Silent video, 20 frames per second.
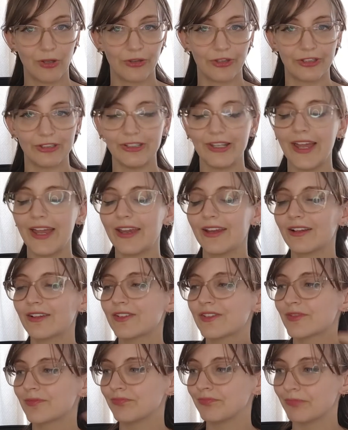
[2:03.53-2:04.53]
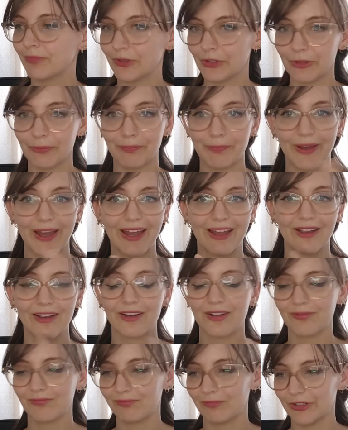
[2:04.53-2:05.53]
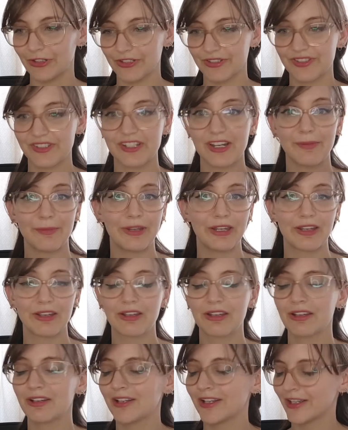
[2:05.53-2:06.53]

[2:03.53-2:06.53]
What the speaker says: on the legs, on the back, on the stomach,